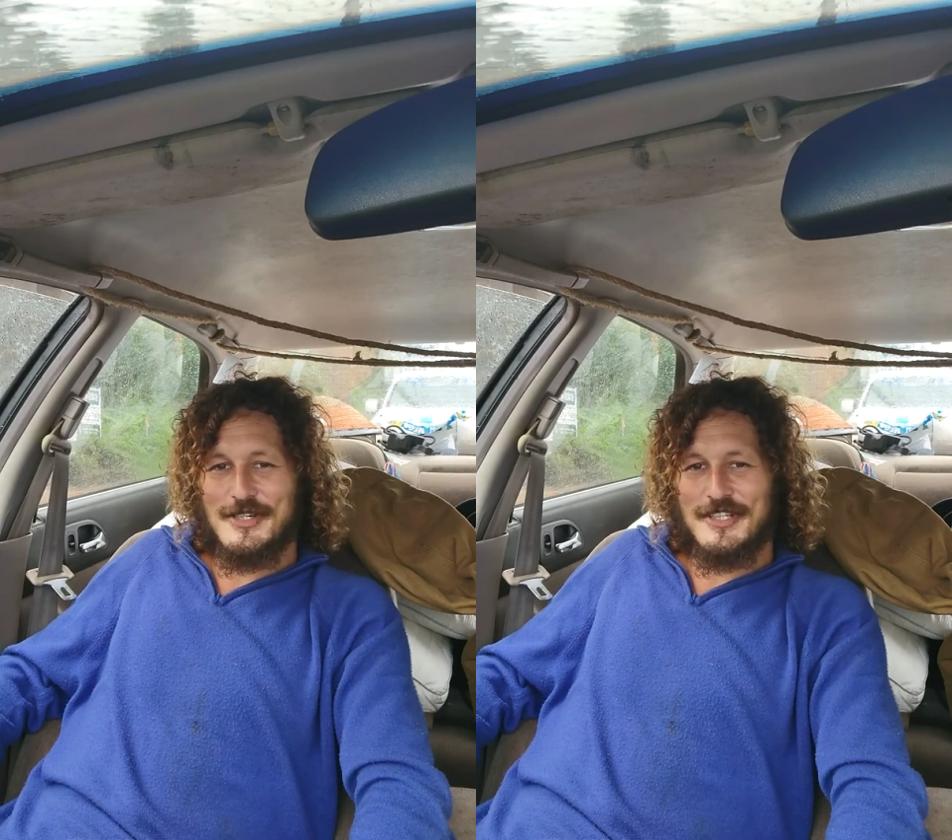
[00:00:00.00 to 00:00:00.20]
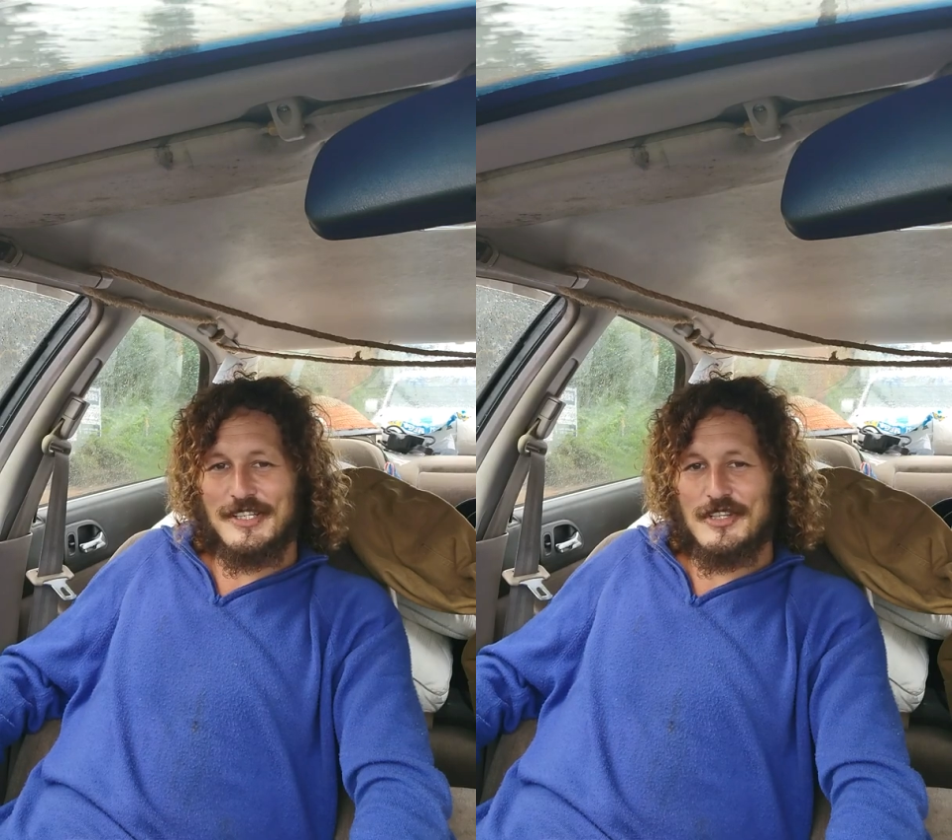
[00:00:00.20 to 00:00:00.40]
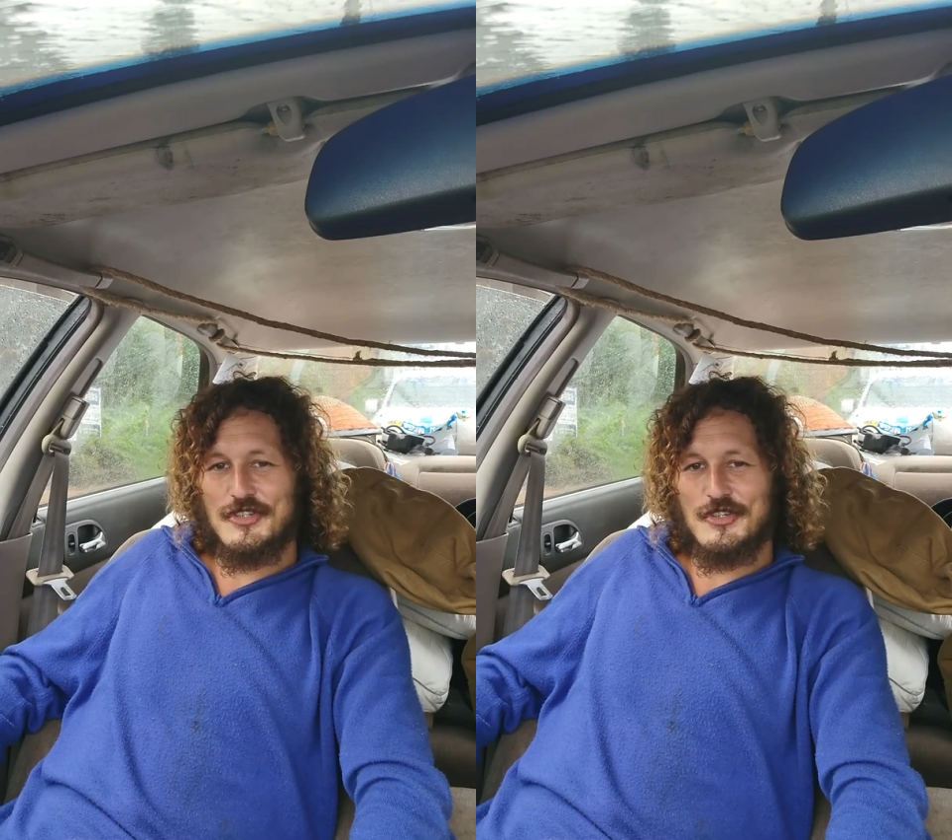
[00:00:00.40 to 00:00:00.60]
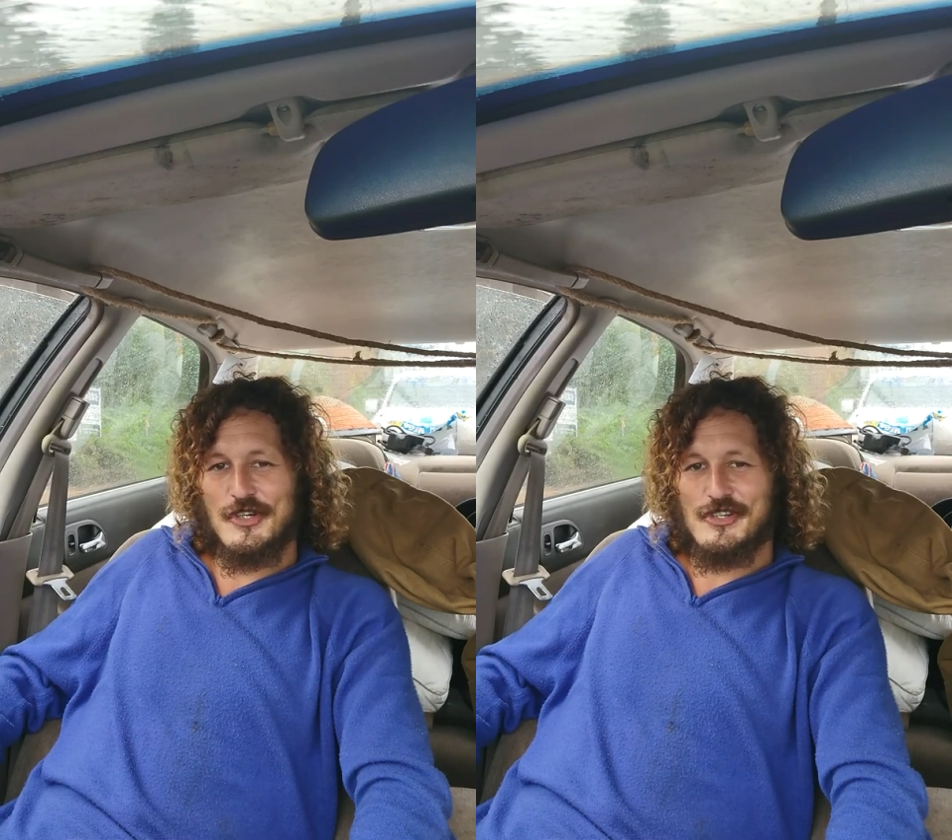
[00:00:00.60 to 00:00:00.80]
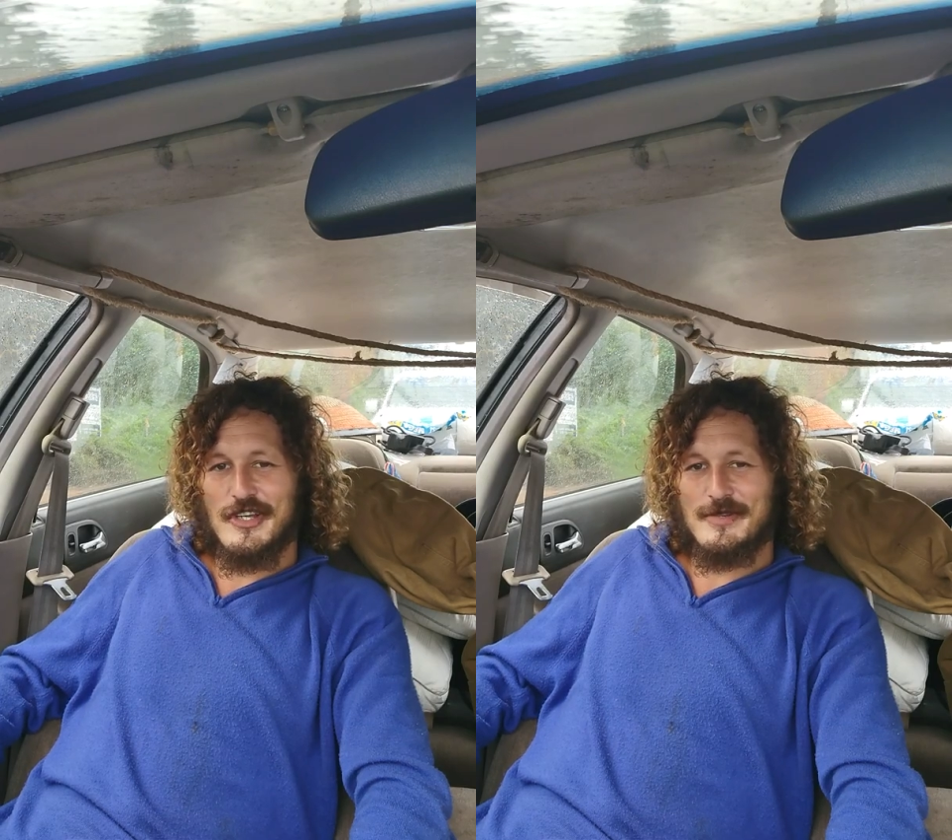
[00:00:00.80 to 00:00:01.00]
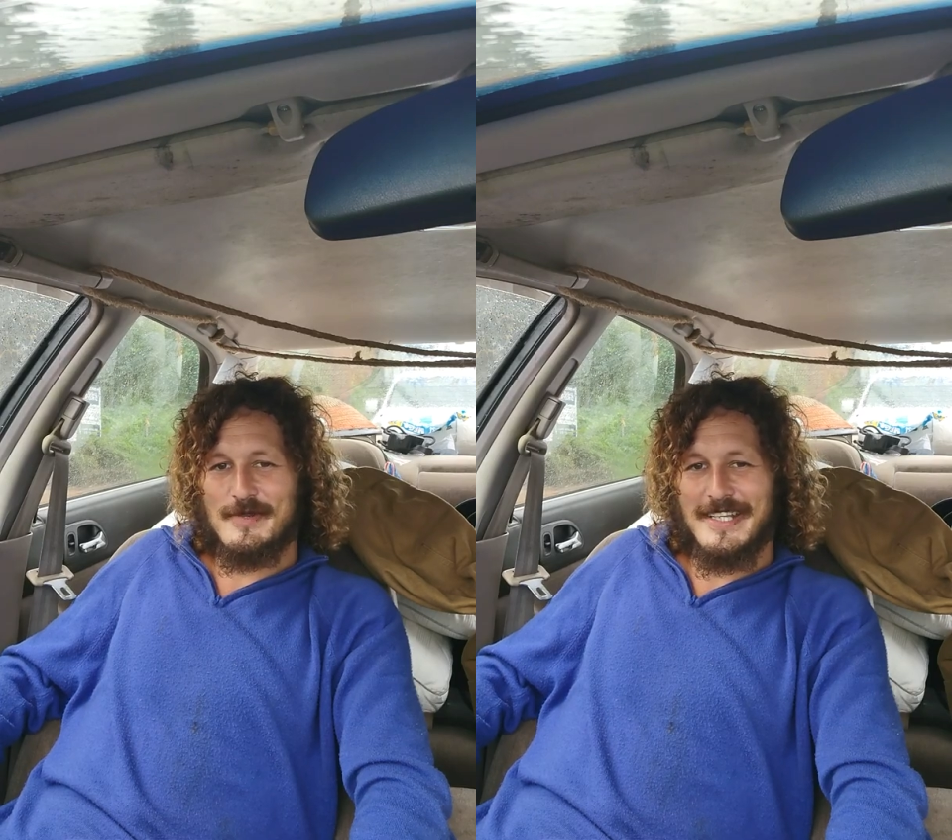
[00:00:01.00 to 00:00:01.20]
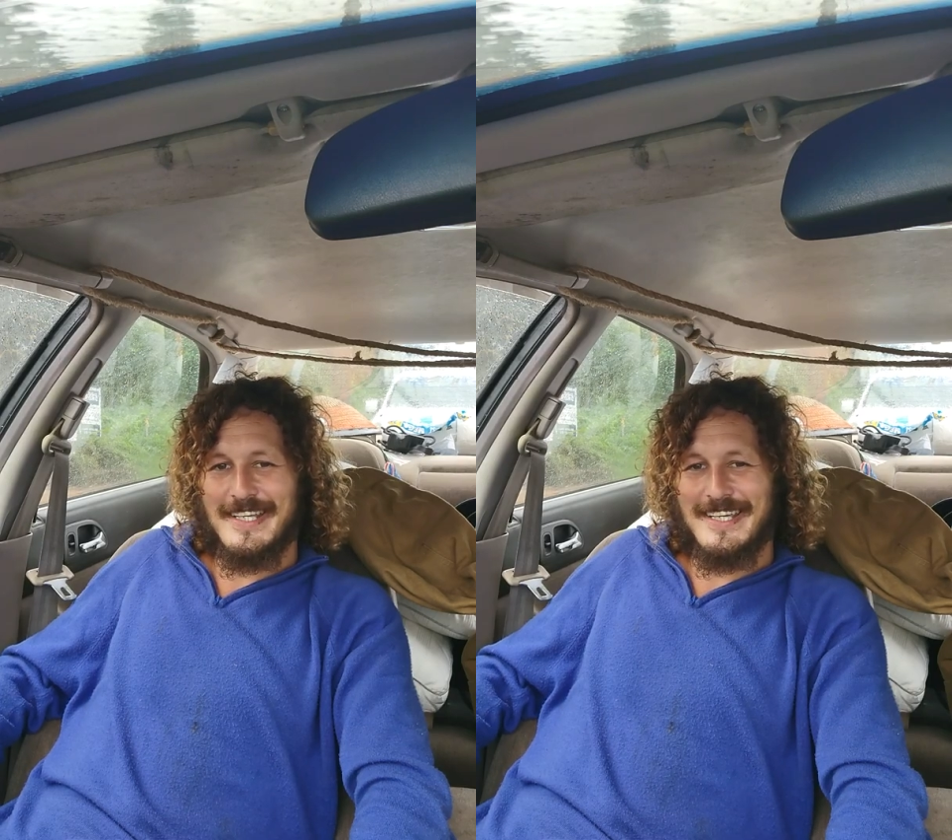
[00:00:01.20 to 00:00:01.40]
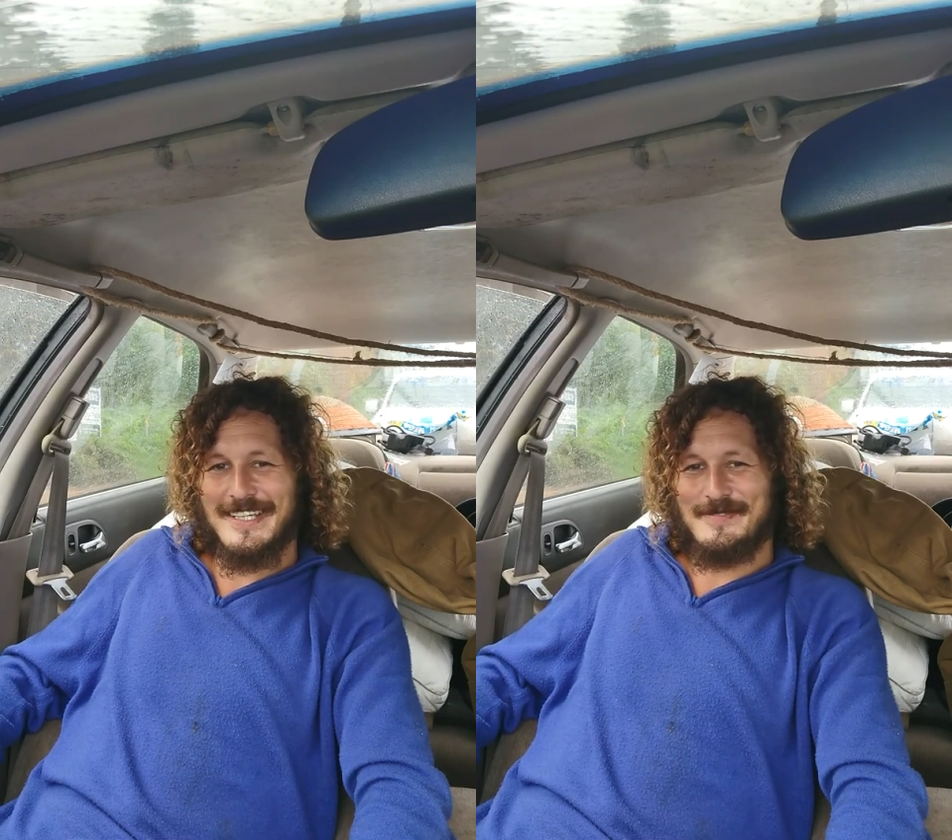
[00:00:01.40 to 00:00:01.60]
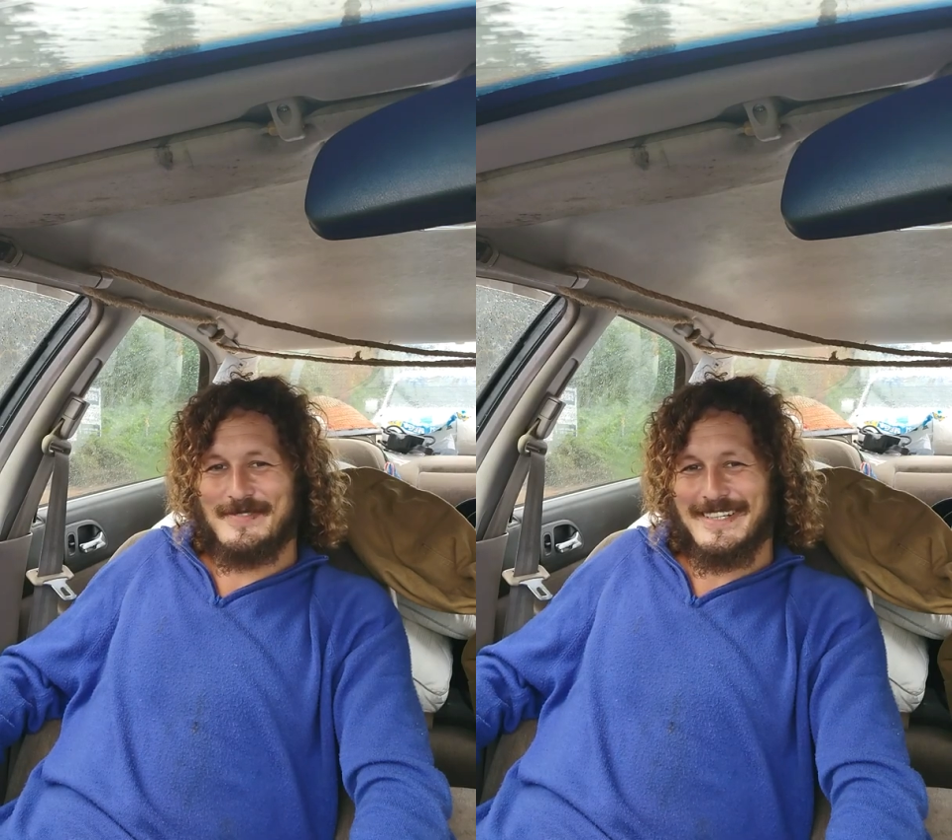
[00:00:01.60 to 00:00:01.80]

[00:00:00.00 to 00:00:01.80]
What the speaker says: you're into your judgment again,